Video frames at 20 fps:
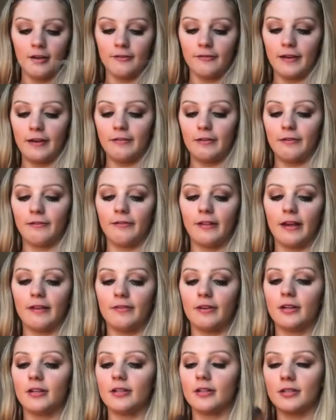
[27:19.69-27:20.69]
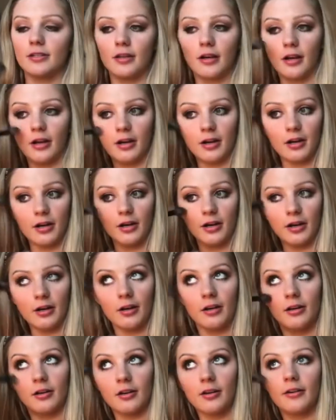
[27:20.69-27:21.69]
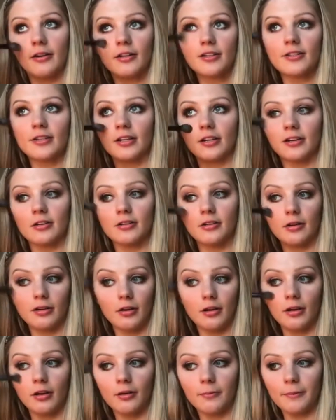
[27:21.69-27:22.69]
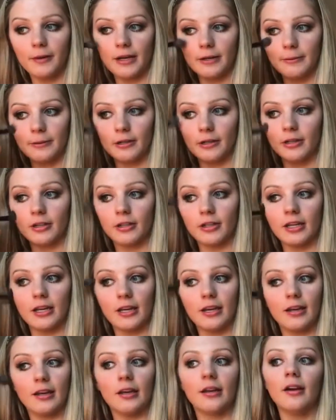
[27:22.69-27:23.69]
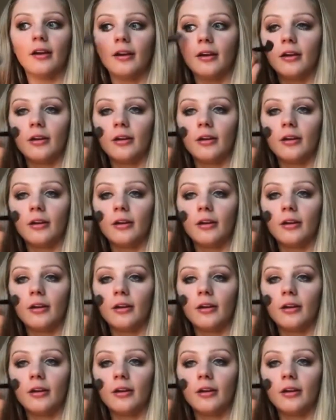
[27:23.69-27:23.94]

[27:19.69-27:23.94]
Favorite flavors are Snickerdoodle, peanut butter cookie,